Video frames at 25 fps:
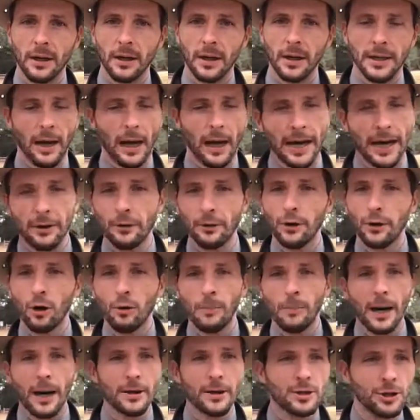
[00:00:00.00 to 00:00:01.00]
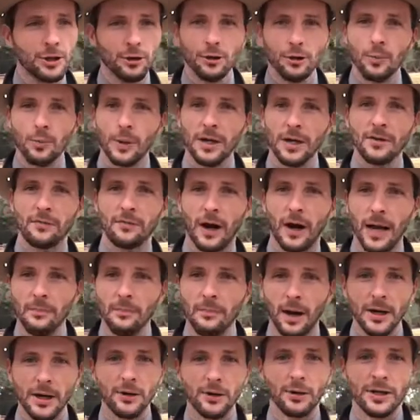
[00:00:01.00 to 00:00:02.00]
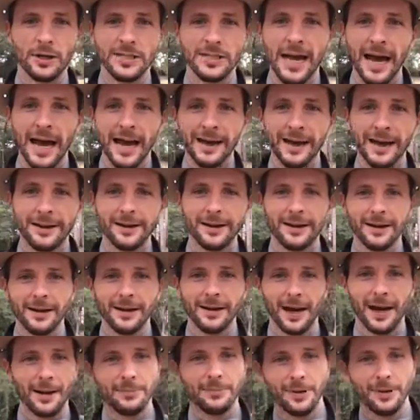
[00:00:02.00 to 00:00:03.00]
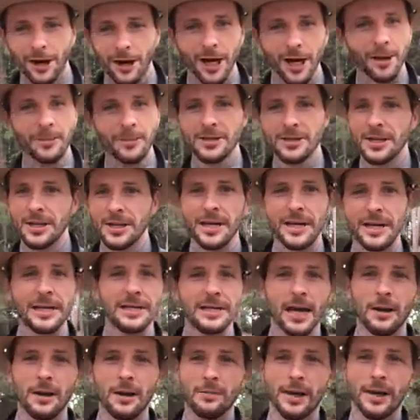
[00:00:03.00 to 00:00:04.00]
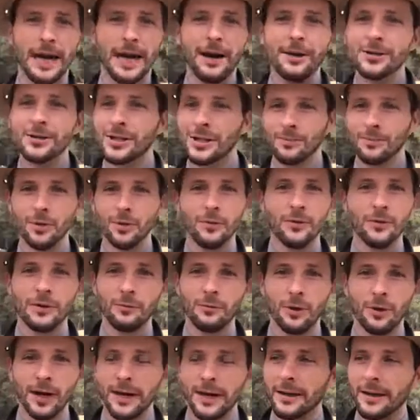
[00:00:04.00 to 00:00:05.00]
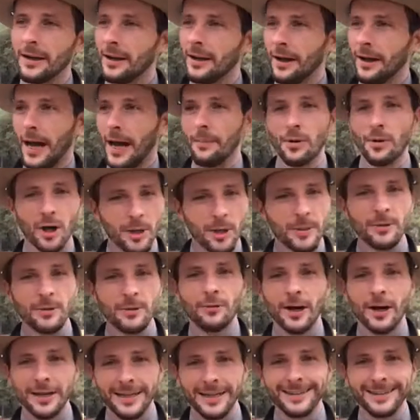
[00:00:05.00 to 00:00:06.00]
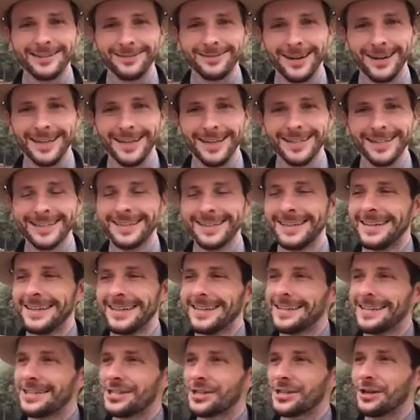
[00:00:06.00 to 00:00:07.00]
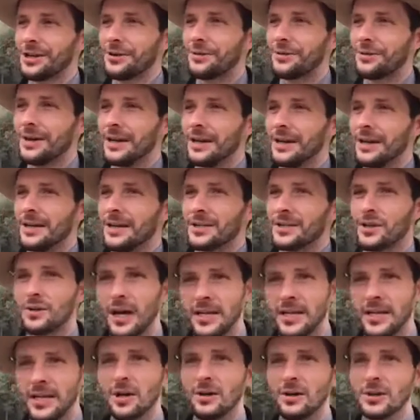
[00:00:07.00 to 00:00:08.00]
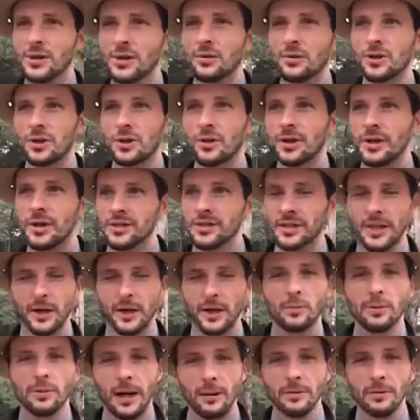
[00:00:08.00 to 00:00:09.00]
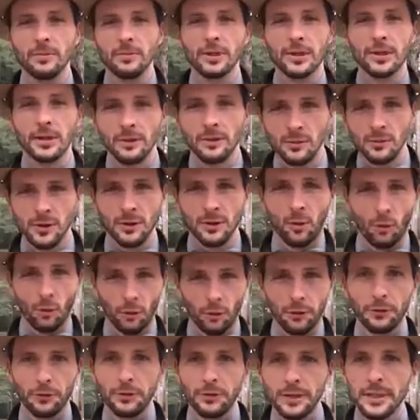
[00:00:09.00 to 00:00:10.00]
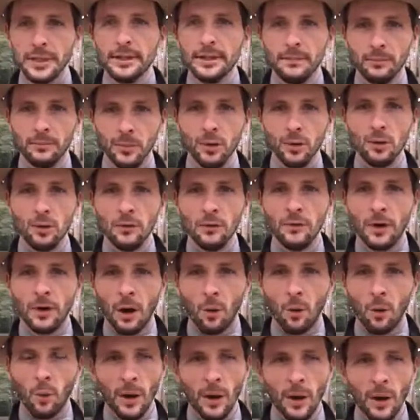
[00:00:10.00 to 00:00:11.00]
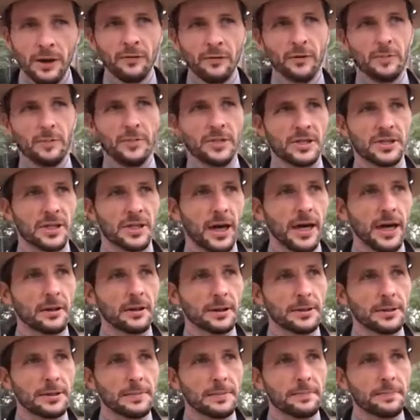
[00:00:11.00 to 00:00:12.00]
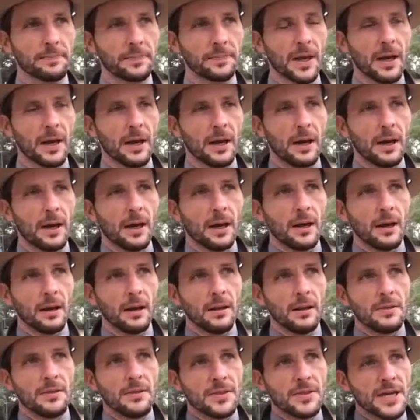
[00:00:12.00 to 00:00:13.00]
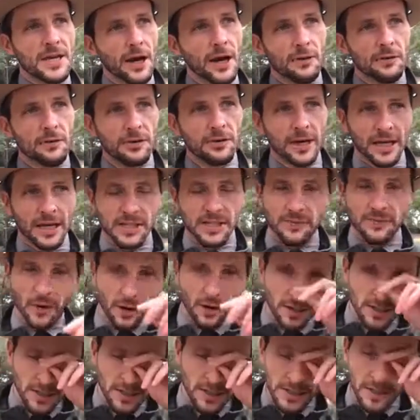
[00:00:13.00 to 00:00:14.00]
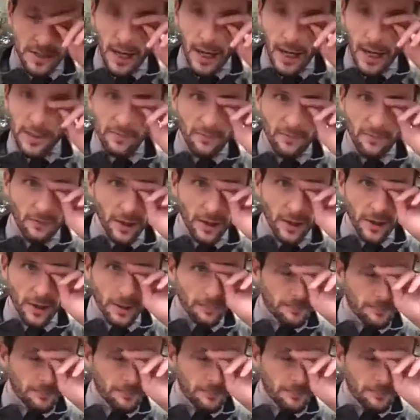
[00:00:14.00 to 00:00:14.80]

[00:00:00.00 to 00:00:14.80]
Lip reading: Now, I don't know about you, but if I'm under attack, I'm not going to be taking down my house and moving away. I'm going to be running, right? So that's also showing us that they were probably, it was an orderly move away from this island. The other thing, as far as the time frame,